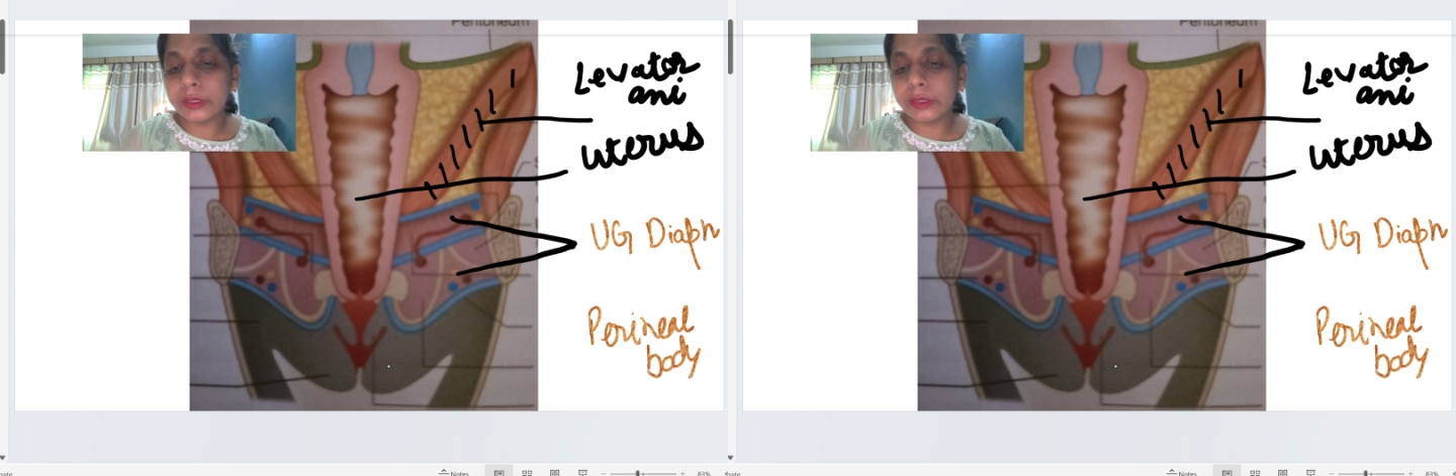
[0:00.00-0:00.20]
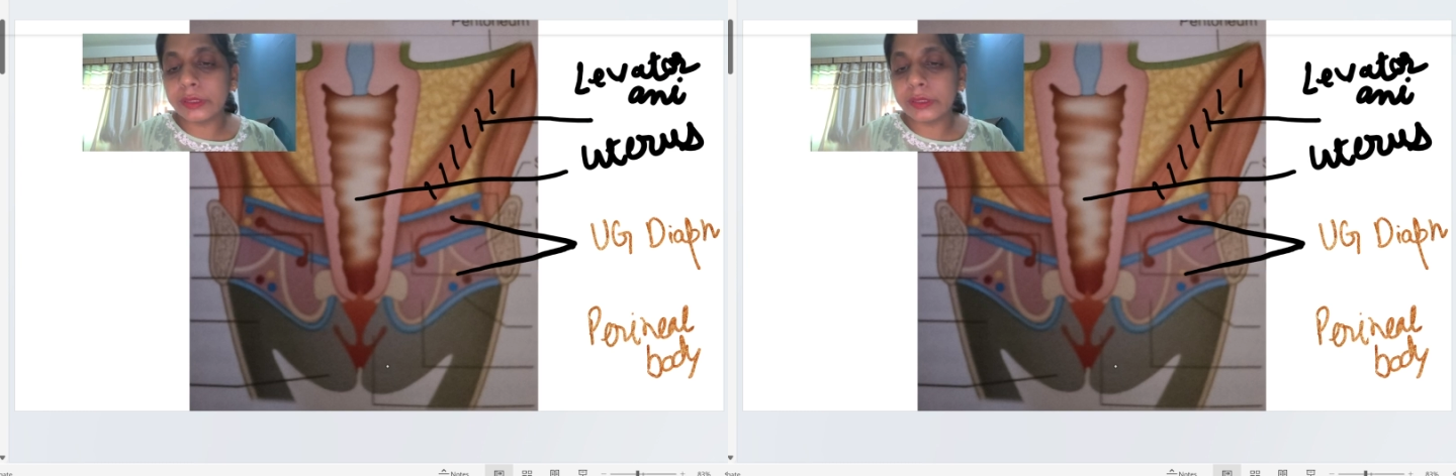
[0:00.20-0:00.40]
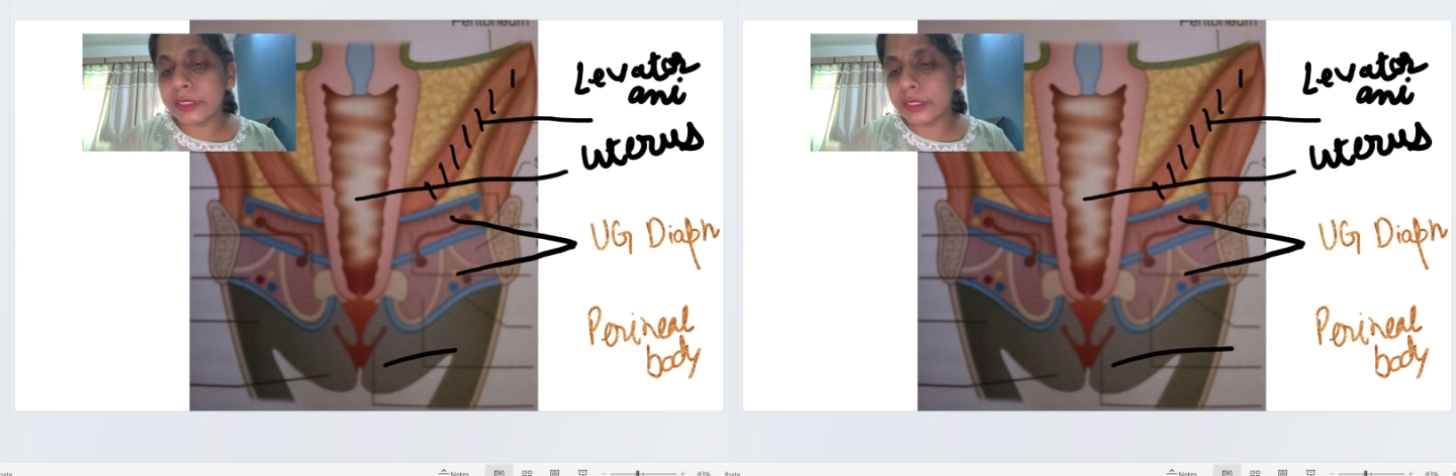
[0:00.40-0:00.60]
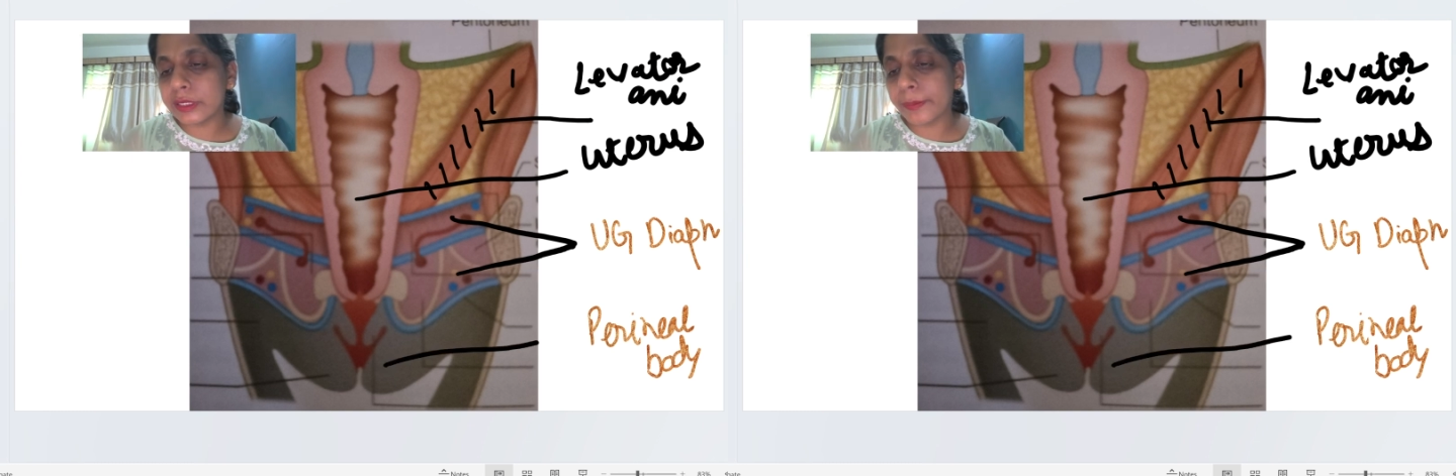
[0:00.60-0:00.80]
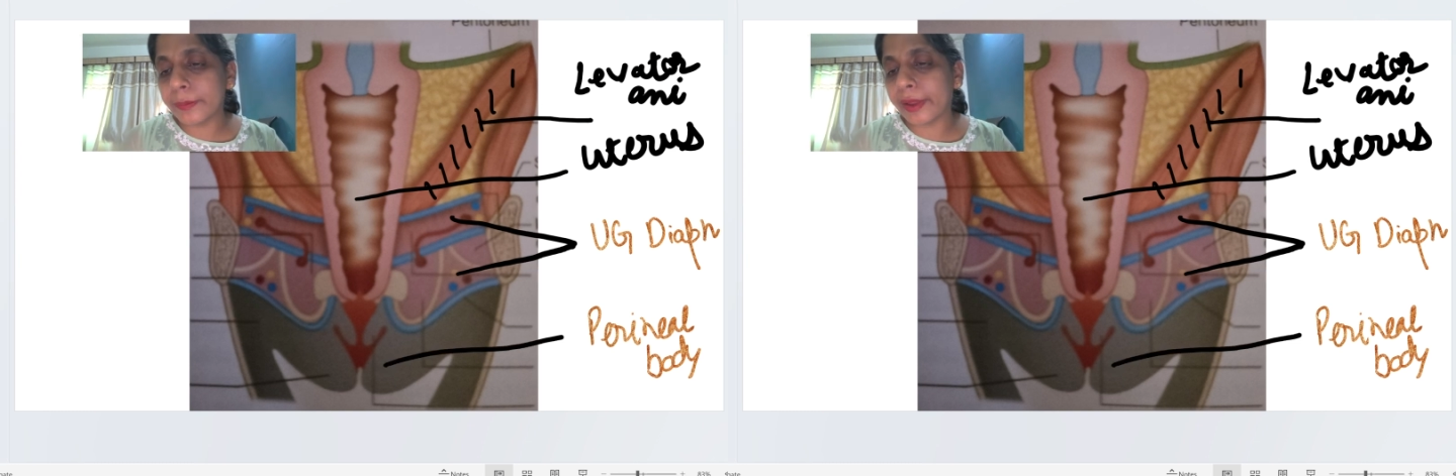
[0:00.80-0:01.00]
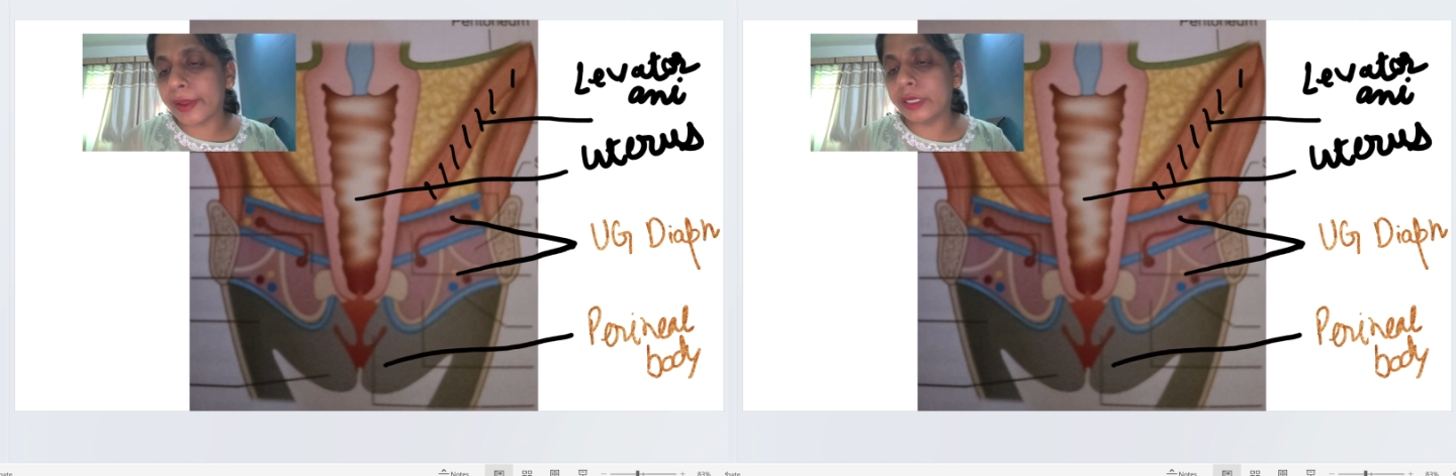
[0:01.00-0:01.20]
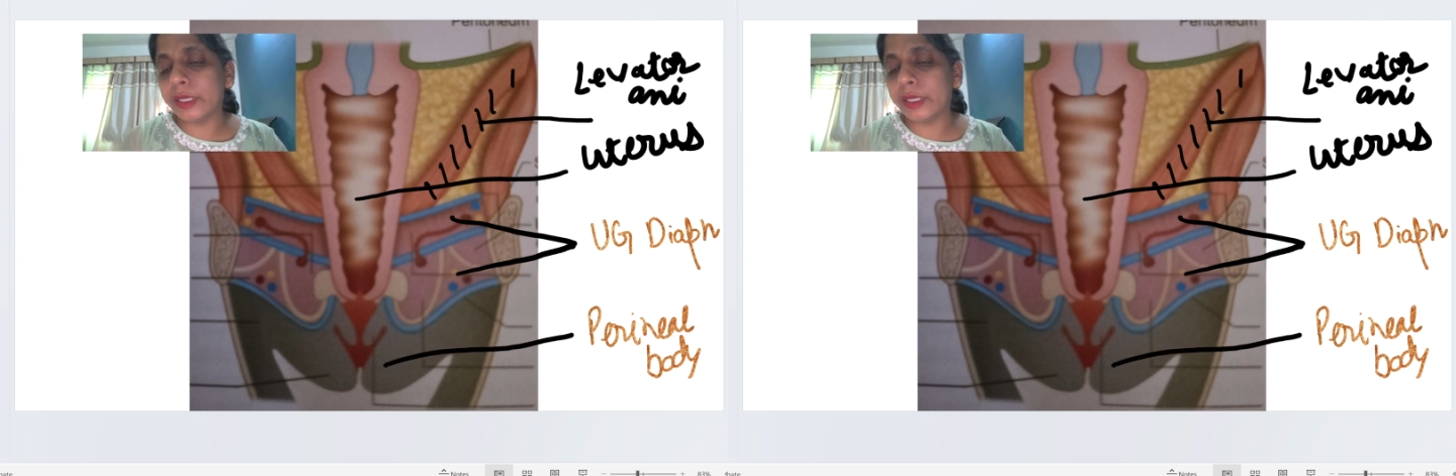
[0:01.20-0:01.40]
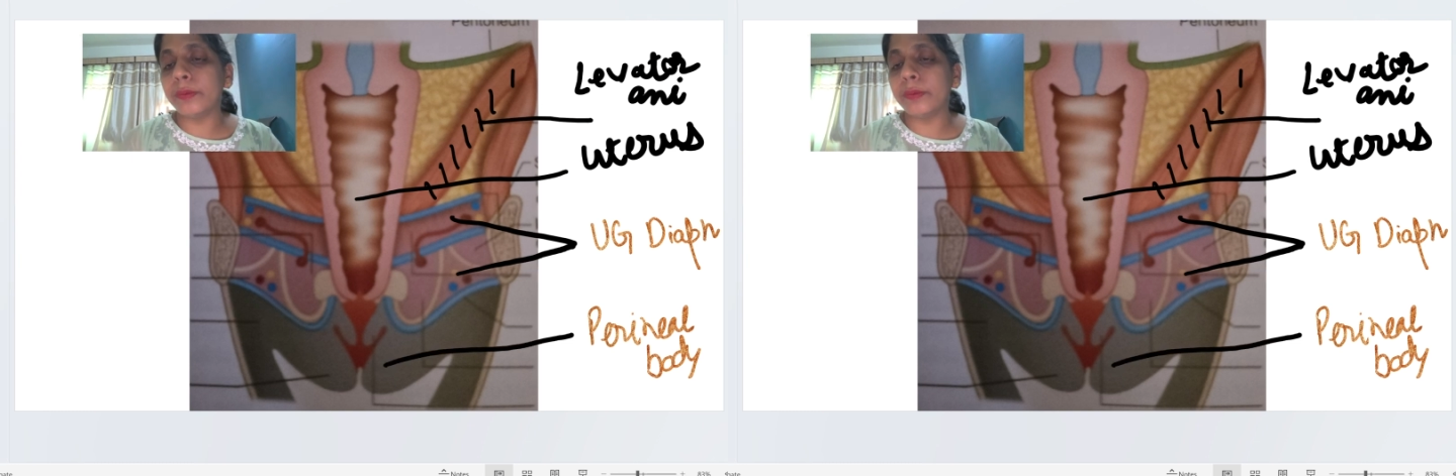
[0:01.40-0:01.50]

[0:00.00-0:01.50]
this is the perineal